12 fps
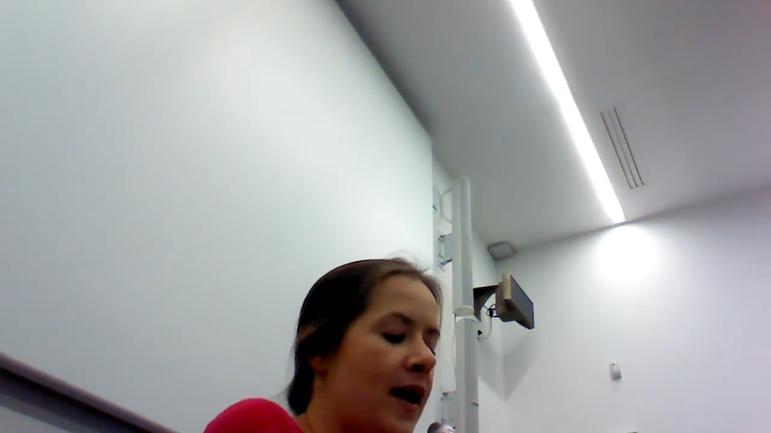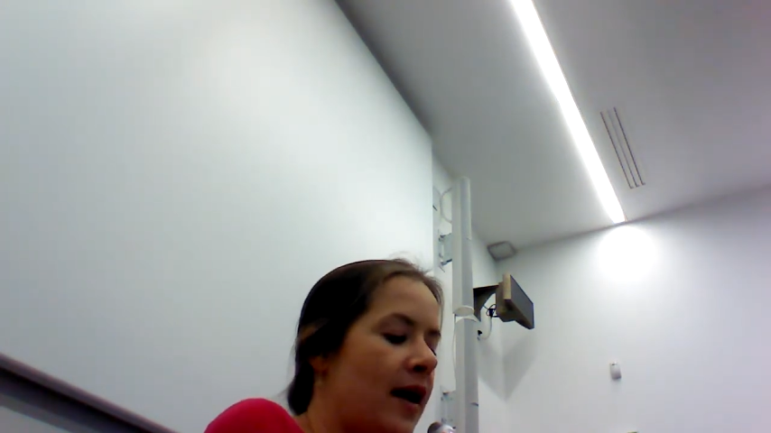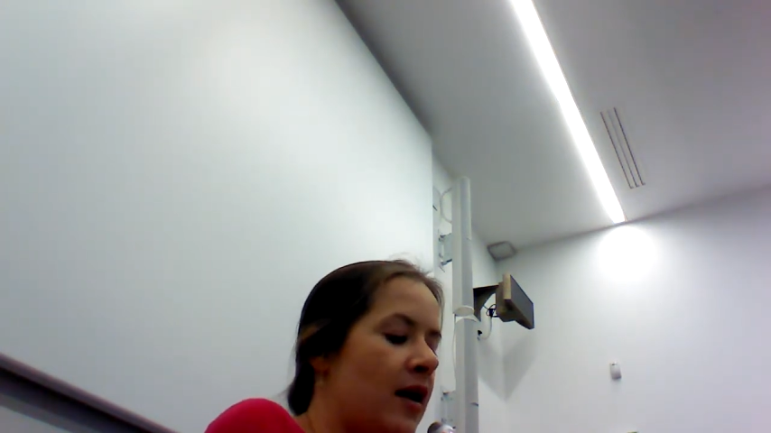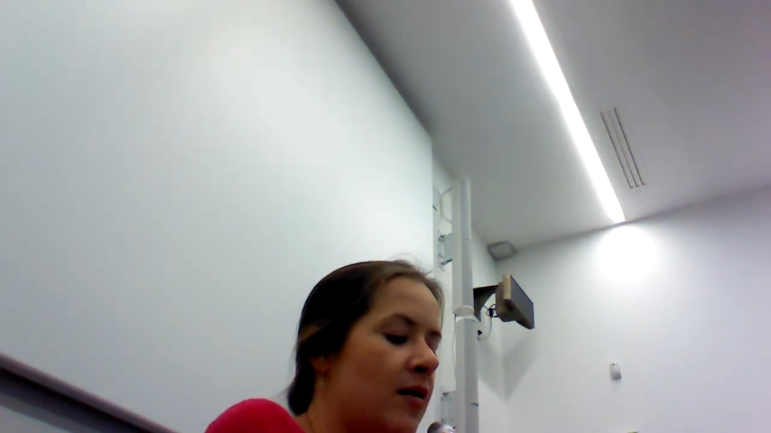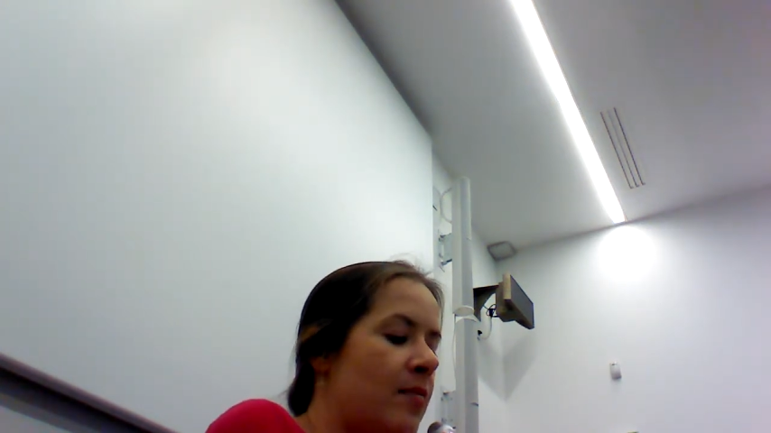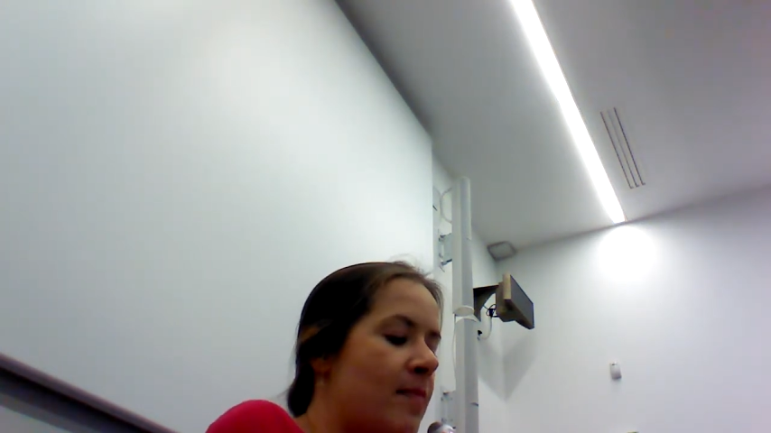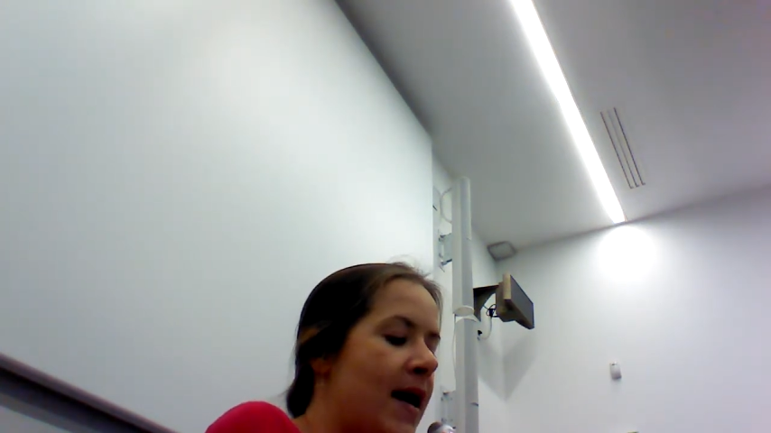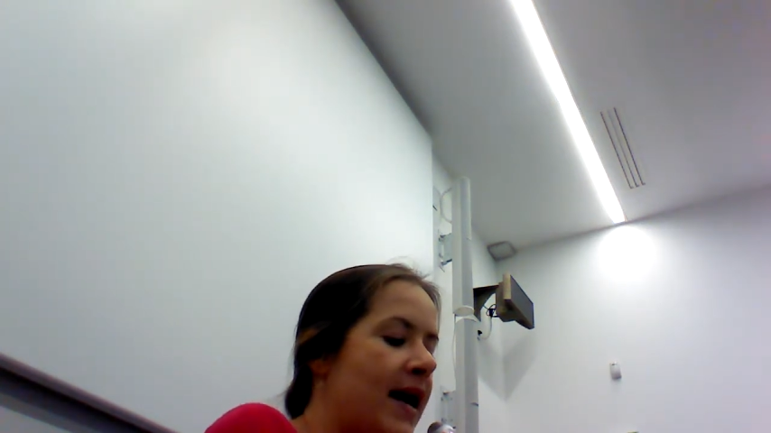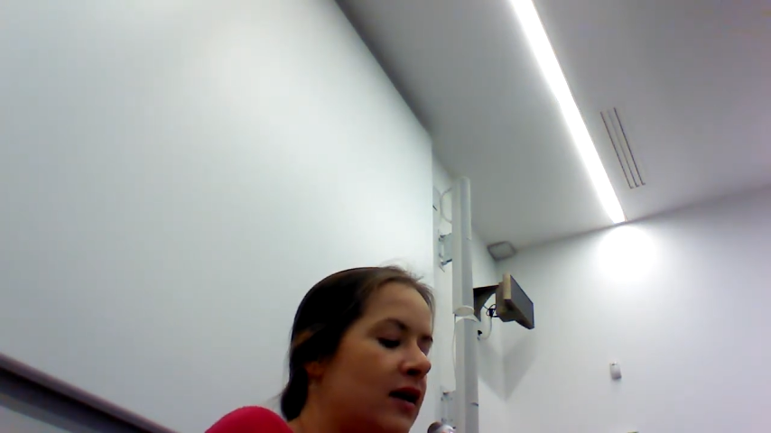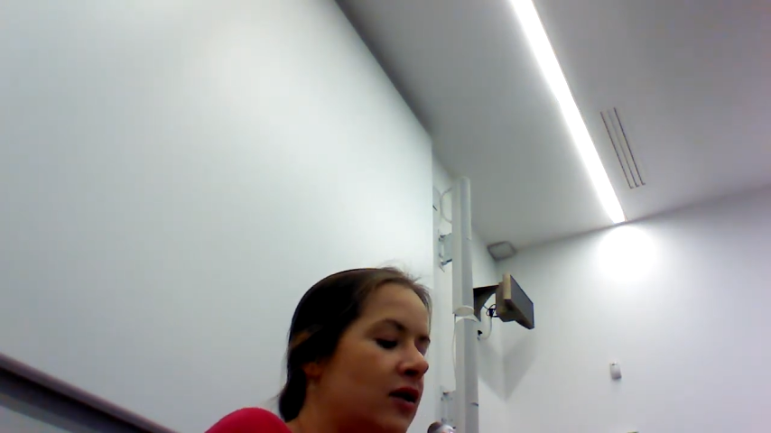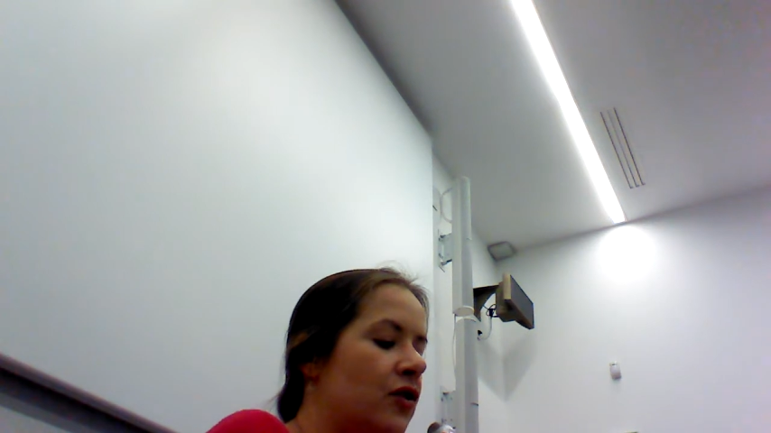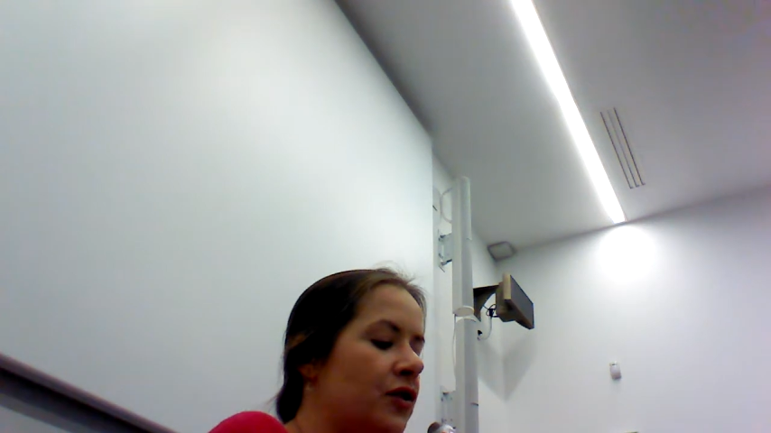where
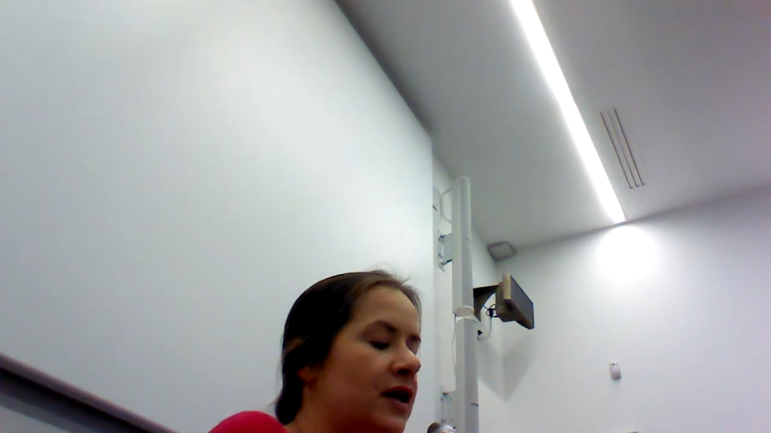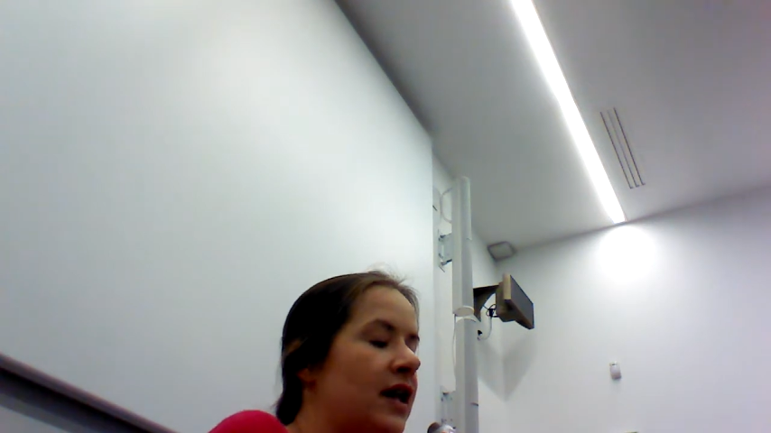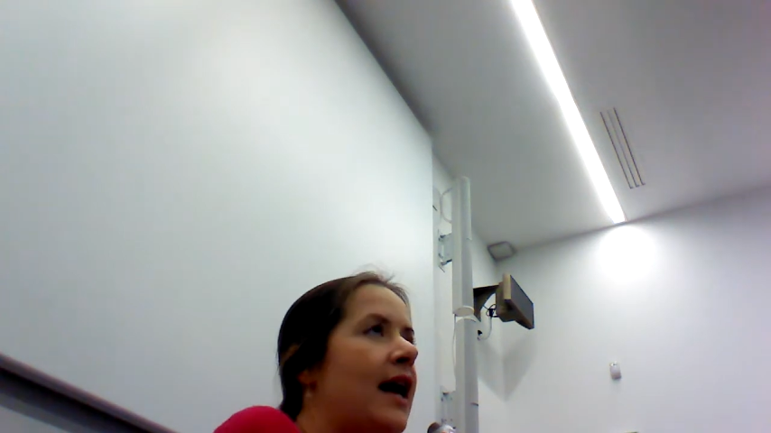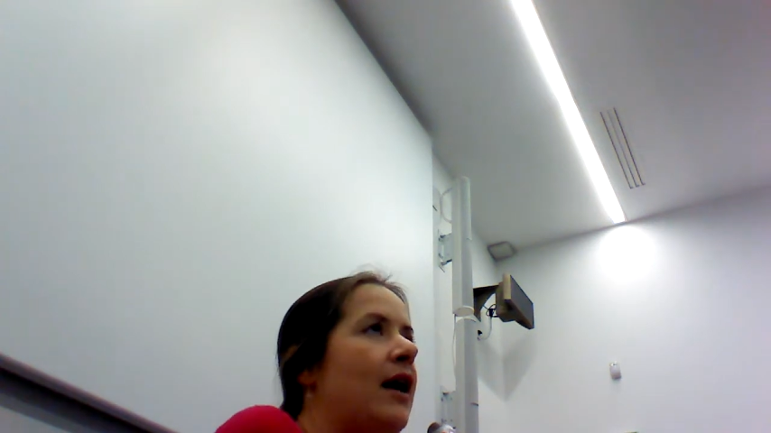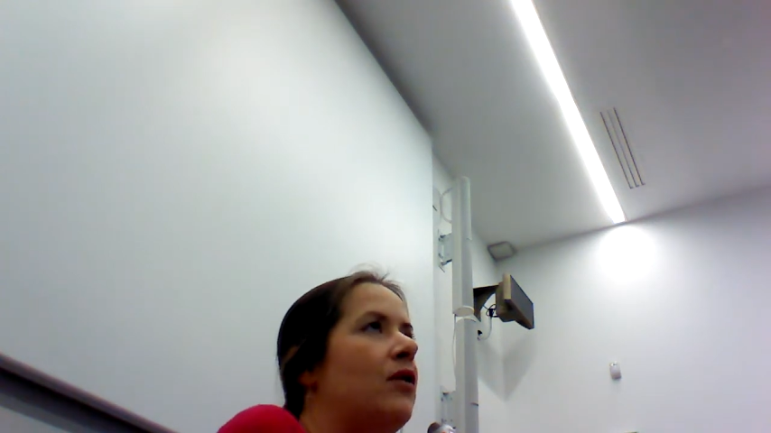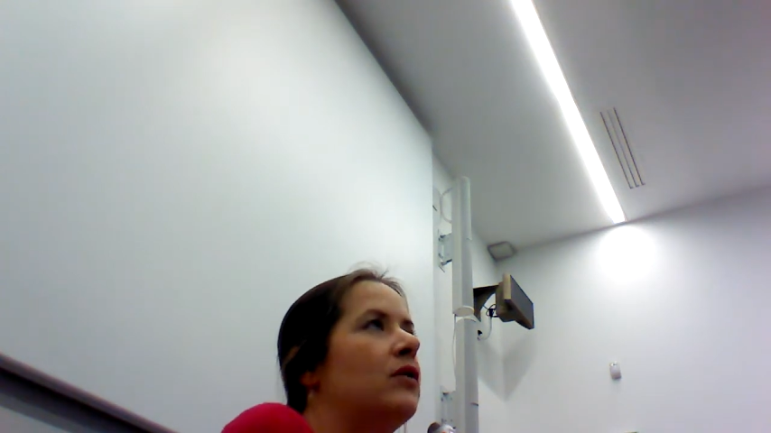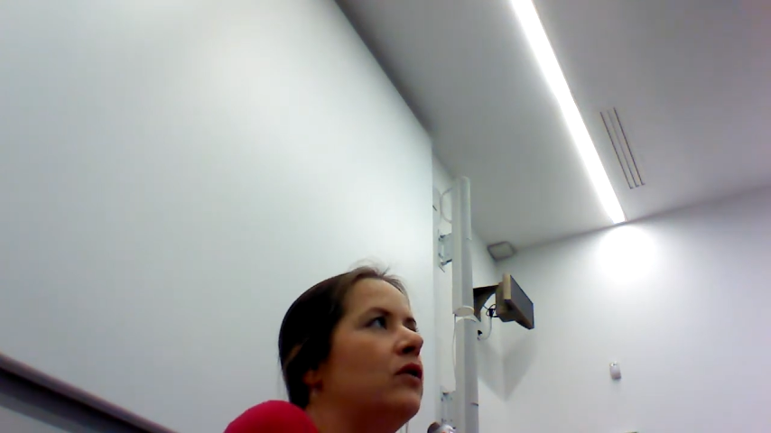men could allow